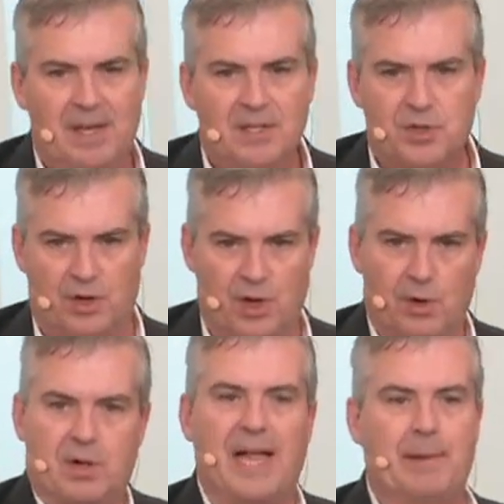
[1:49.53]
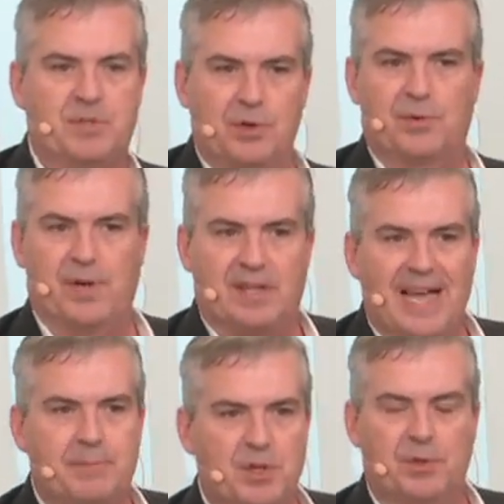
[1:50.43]
So it'll go clap, two, three,
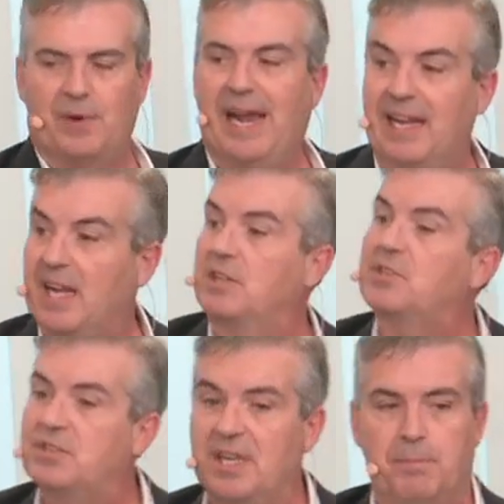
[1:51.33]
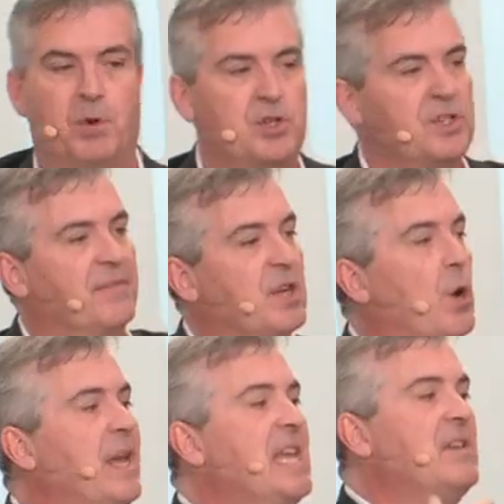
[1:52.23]
clap, two, three. And again, see, push yourself to go
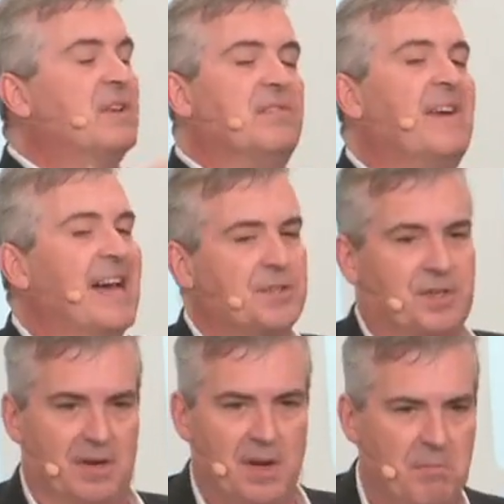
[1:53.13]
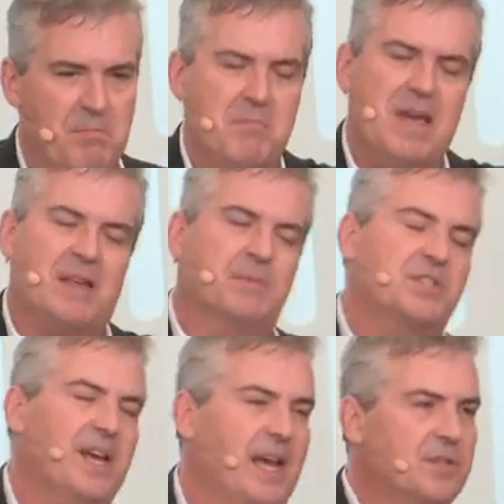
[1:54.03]
even faster. Make
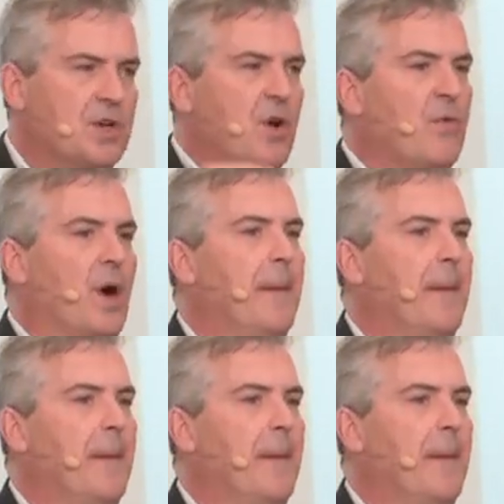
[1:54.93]
mistakes, go for it.